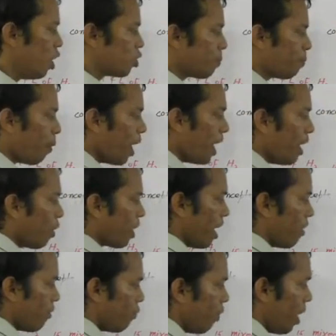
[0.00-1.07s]
So
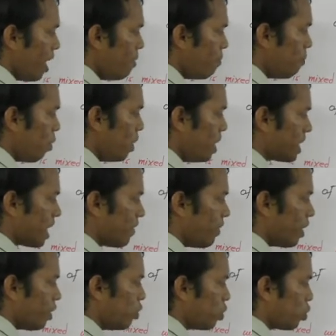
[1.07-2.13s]
okay, 1 mole is
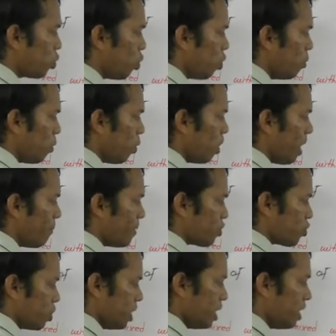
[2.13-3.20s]
giving you 2 mole of
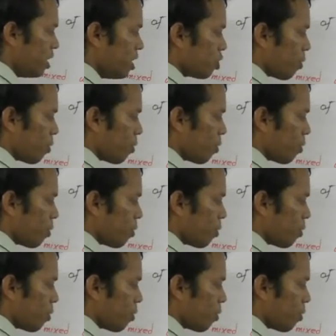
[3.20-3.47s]
HCl.